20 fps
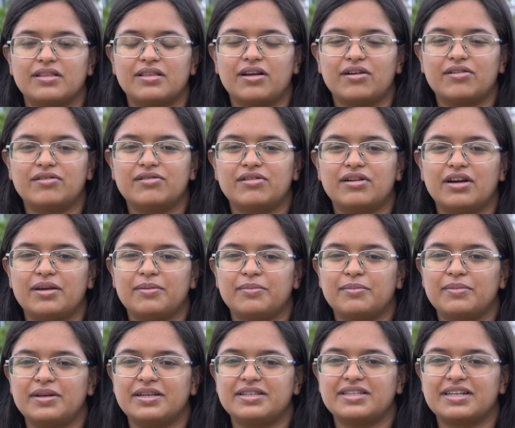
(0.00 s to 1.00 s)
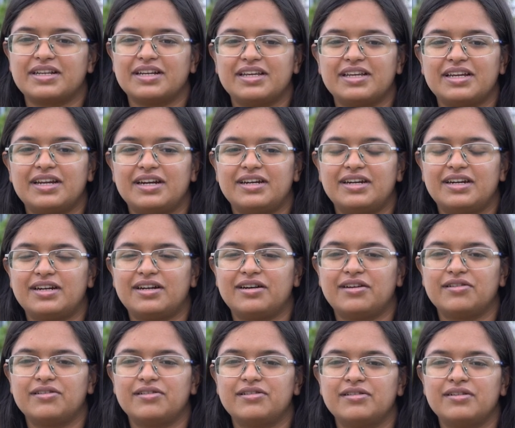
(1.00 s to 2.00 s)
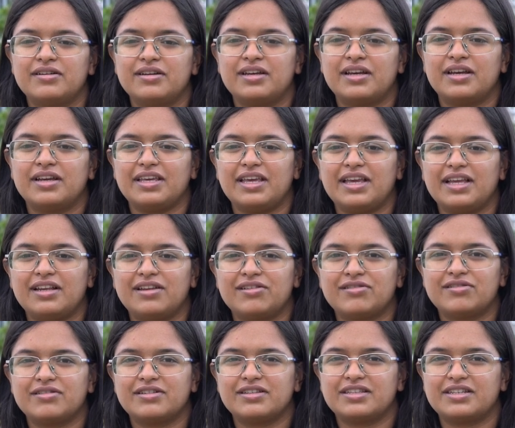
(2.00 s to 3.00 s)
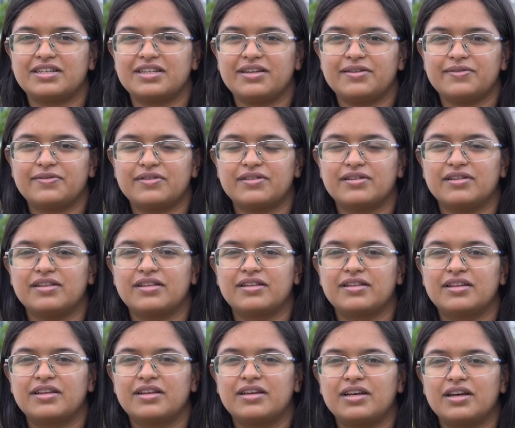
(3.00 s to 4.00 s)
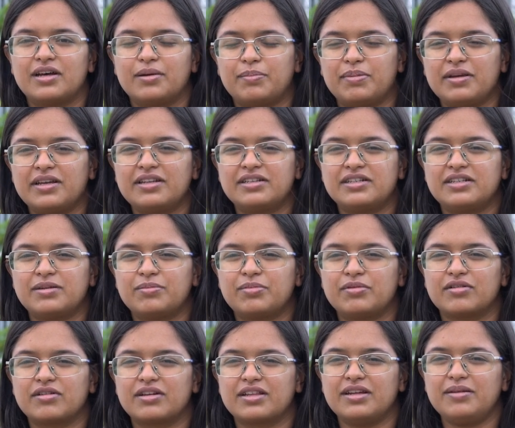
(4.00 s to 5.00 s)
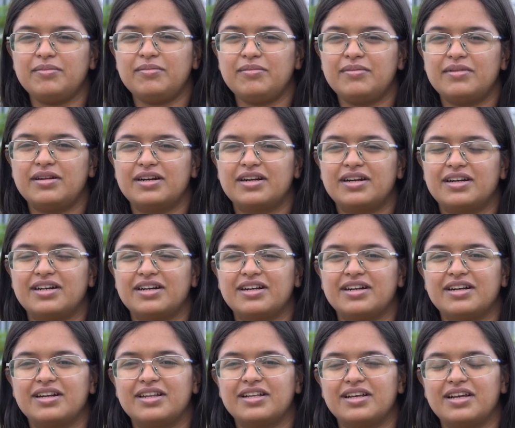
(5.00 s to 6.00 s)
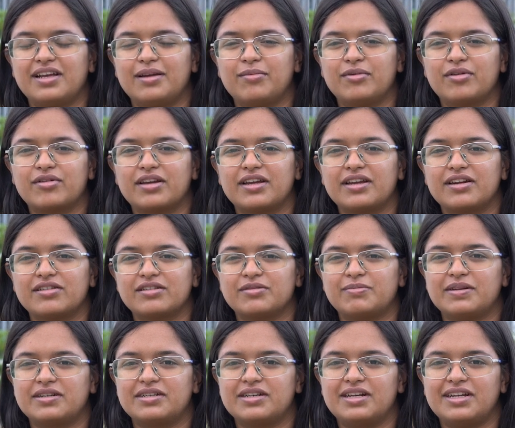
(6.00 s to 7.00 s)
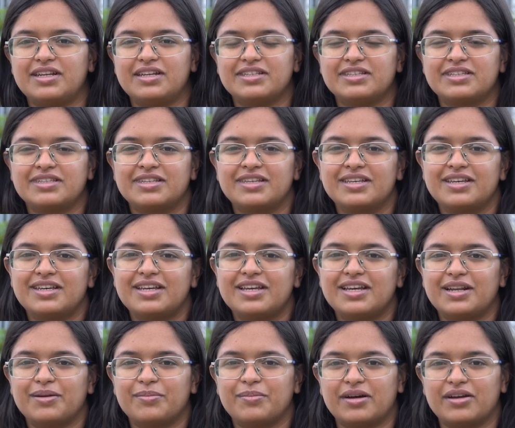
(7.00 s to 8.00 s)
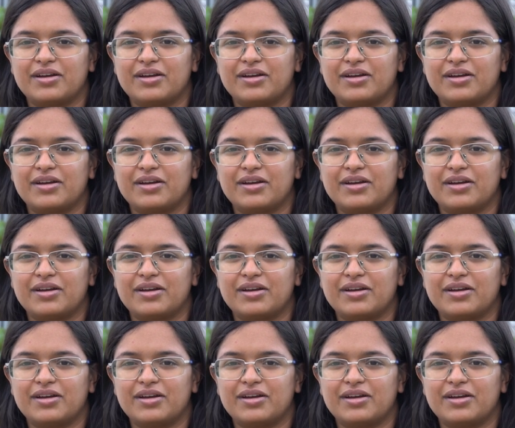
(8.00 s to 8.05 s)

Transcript: Now I'm basically headed to Yale University for a PhD program and I'm looking to specialize in